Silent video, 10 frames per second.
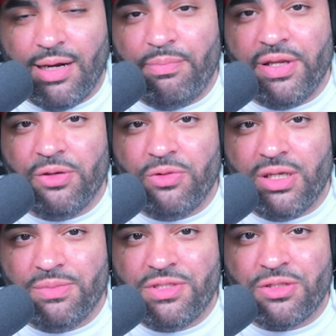I've been to one
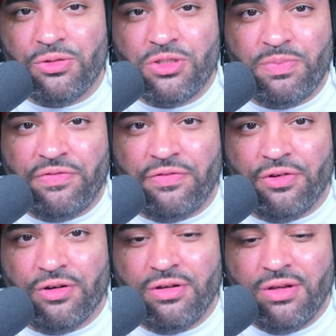of them schools
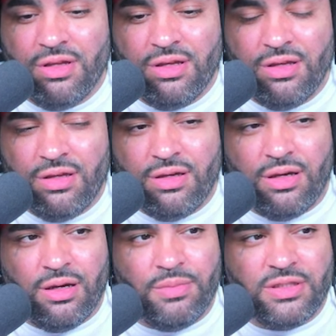before.
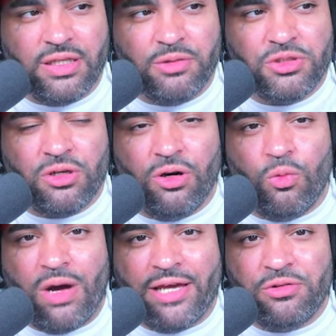I think it was
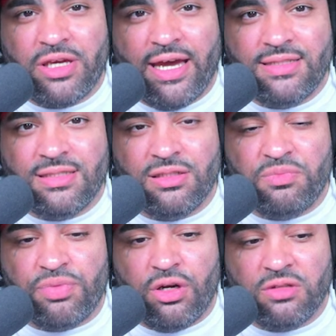called Wildcats in the
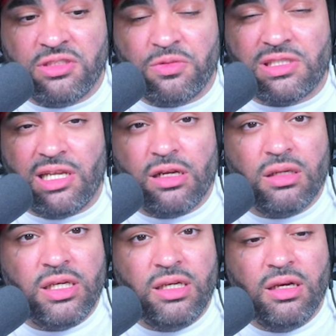Bronx. It was
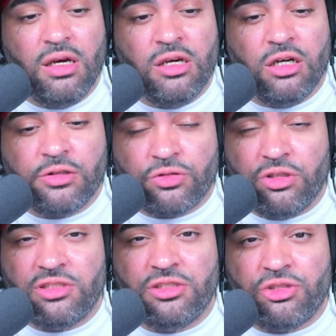literally
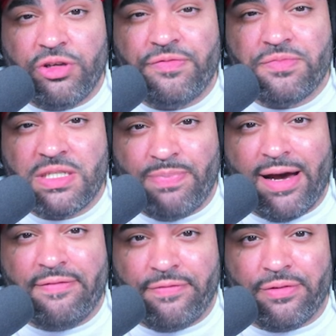across the street from
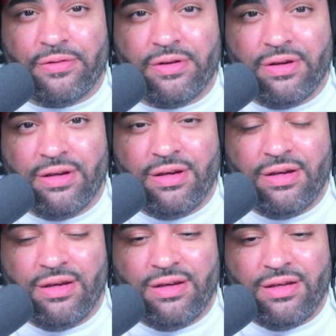Spofford,
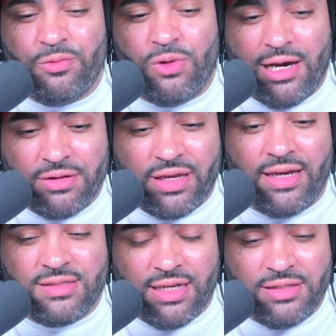
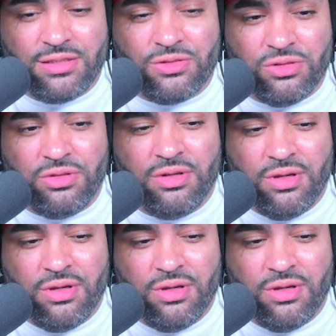Wildcats High School.